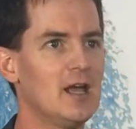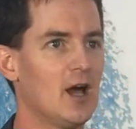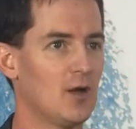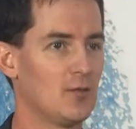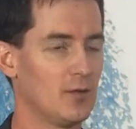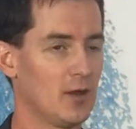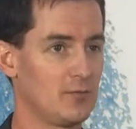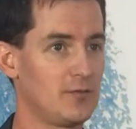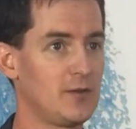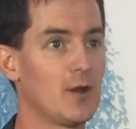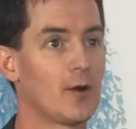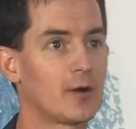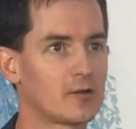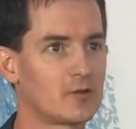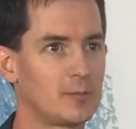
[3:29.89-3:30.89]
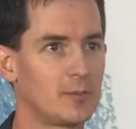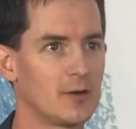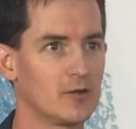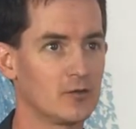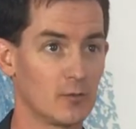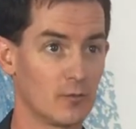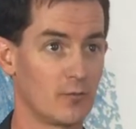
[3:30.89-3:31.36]
a VR
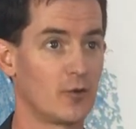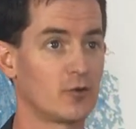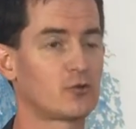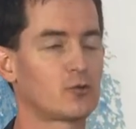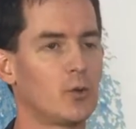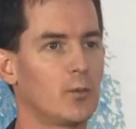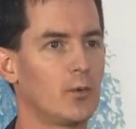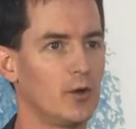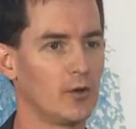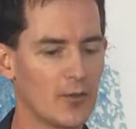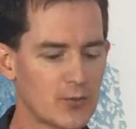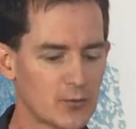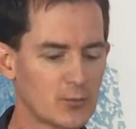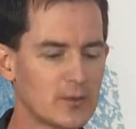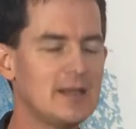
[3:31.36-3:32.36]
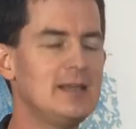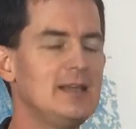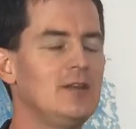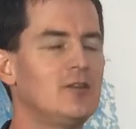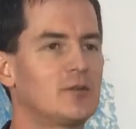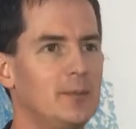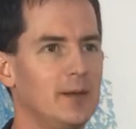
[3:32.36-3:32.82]
experience, a virtual world, a
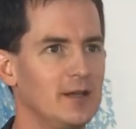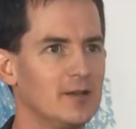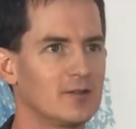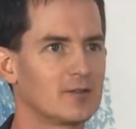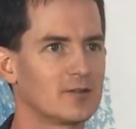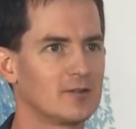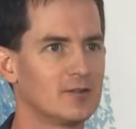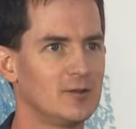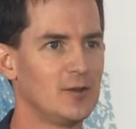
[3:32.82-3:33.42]
3D space,